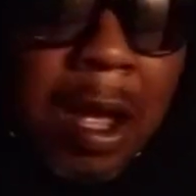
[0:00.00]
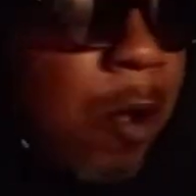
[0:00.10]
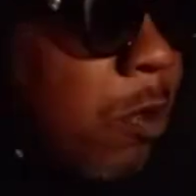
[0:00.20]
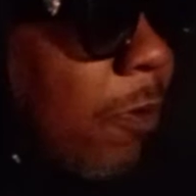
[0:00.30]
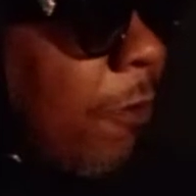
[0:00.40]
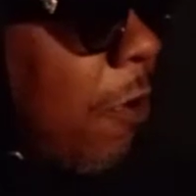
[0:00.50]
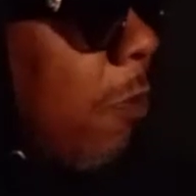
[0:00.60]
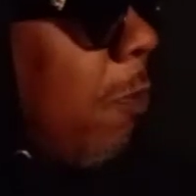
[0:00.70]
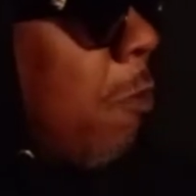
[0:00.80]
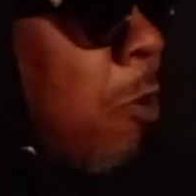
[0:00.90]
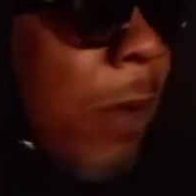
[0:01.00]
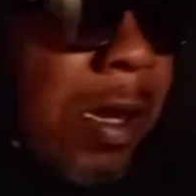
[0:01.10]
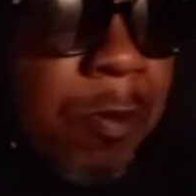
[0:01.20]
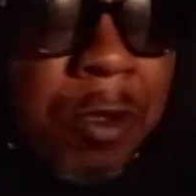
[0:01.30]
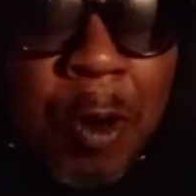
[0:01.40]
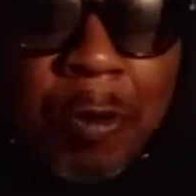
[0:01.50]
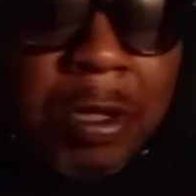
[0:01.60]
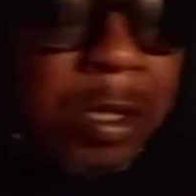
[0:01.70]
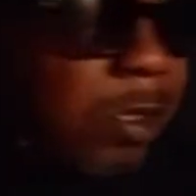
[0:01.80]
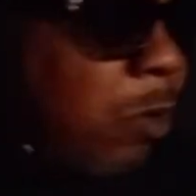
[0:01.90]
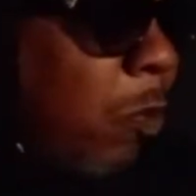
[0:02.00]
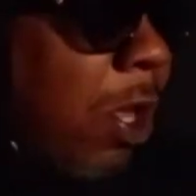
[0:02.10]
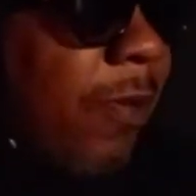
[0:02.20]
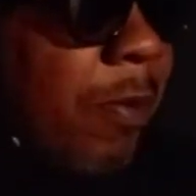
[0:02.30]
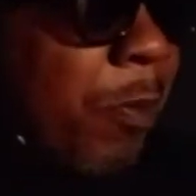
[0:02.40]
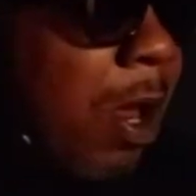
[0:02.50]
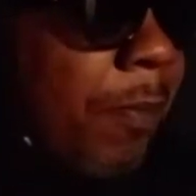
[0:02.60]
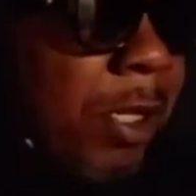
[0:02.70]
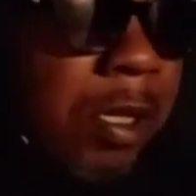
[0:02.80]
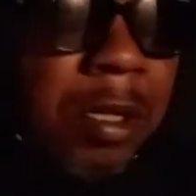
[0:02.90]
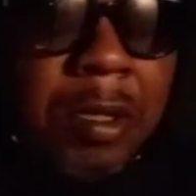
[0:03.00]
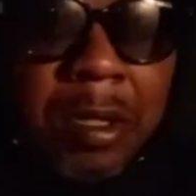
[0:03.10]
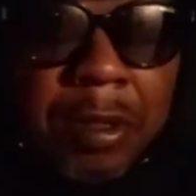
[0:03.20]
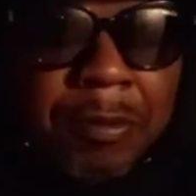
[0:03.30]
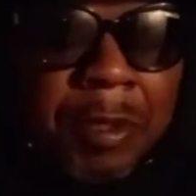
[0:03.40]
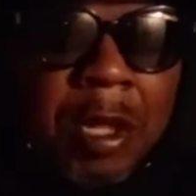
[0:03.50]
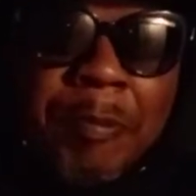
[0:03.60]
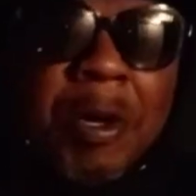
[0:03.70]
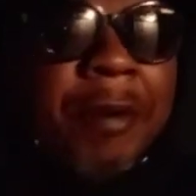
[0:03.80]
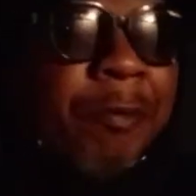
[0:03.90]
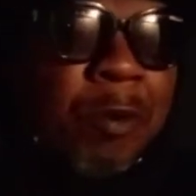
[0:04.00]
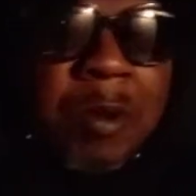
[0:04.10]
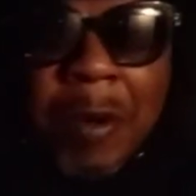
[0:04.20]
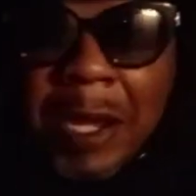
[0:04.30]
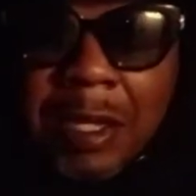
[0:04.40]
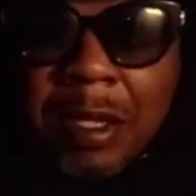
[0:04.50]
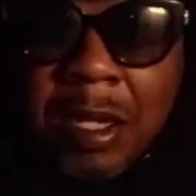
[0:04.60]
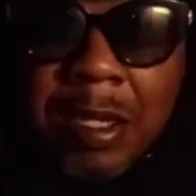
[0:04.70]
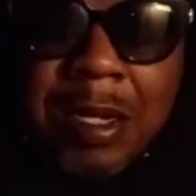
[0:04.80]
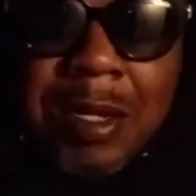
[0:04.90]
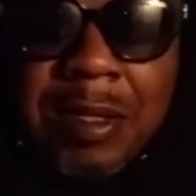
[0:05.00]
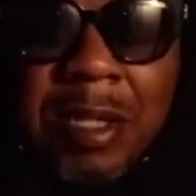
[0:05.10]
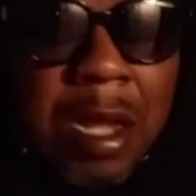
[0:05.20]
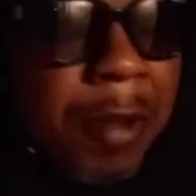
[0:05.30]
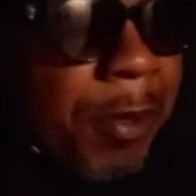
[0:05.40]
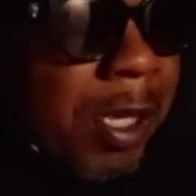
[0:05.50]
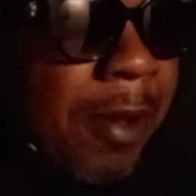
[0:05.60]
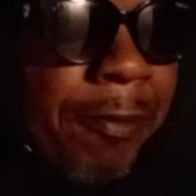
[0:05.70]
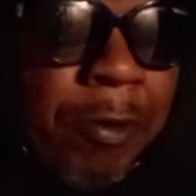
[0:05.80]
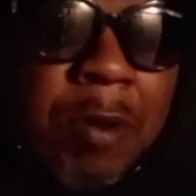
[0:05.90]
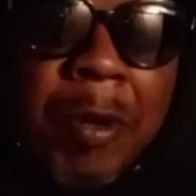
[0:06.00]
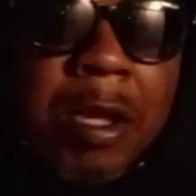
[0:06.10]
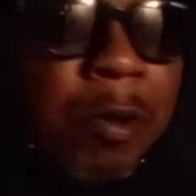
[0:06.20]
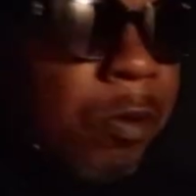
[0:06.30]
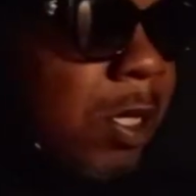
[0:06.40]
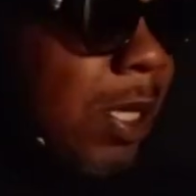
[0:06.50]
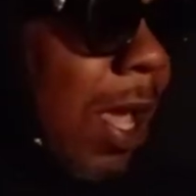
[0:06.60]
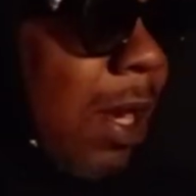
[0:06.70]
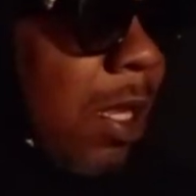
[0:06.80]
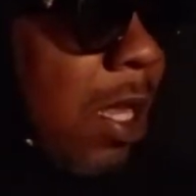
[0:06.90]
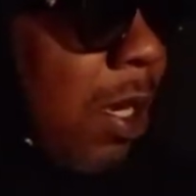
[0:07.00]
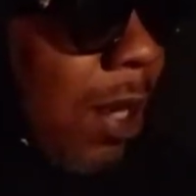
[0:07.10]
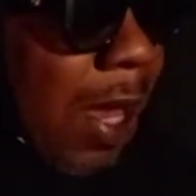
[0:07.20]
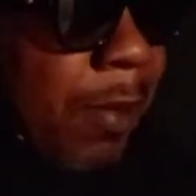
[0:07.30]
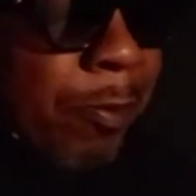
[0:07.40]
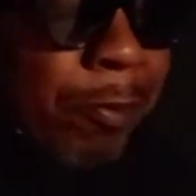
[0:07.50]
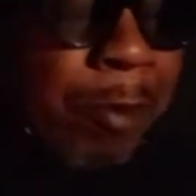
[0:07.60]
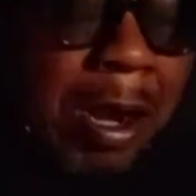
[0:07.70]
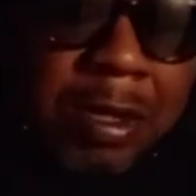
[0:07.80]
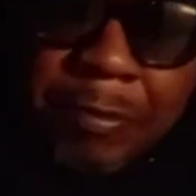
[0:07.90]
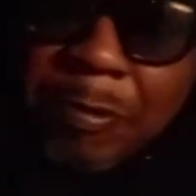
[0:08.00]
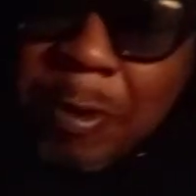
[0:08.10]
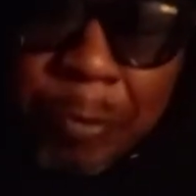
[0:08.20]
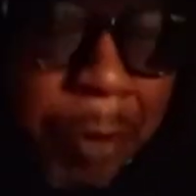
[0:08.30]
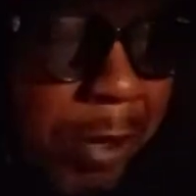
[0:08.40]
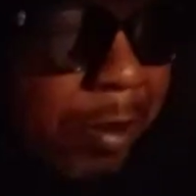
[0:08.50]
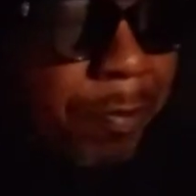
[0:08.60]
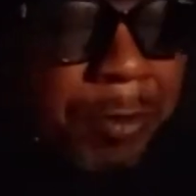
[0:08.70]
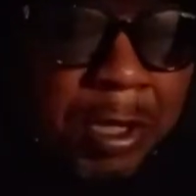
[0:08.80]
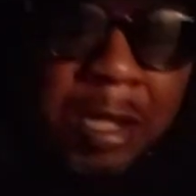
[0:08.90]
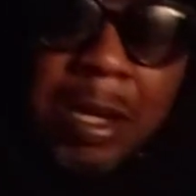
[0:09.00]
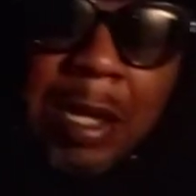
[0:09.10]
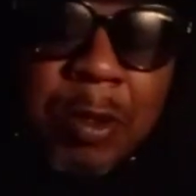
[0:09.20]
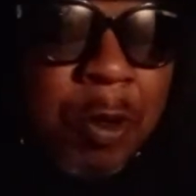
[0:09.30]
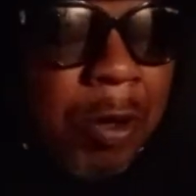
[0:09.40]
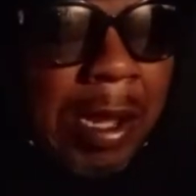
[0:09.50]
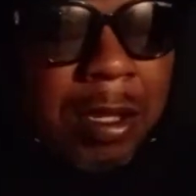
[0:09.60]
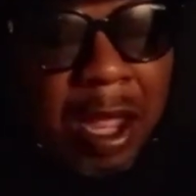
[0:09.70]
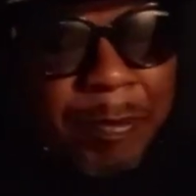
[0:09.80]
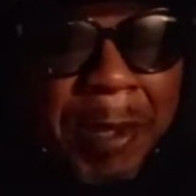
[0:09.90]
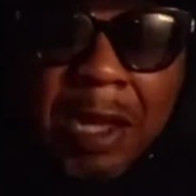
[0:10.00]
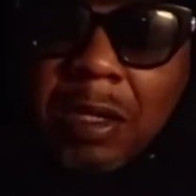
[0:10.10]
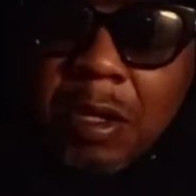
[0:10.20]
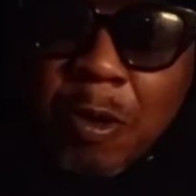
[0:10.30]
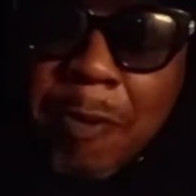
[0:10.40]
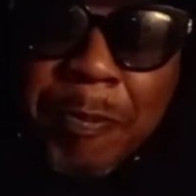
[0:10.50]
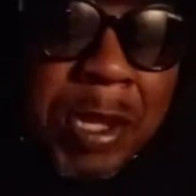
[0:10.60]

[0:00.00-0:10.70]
I don't give a fuck. Nobody was older than Swave and probably um, but Freeway. You understand me? And Freeway gonna look at it like probably from a rhythm, like you know, like like battling on the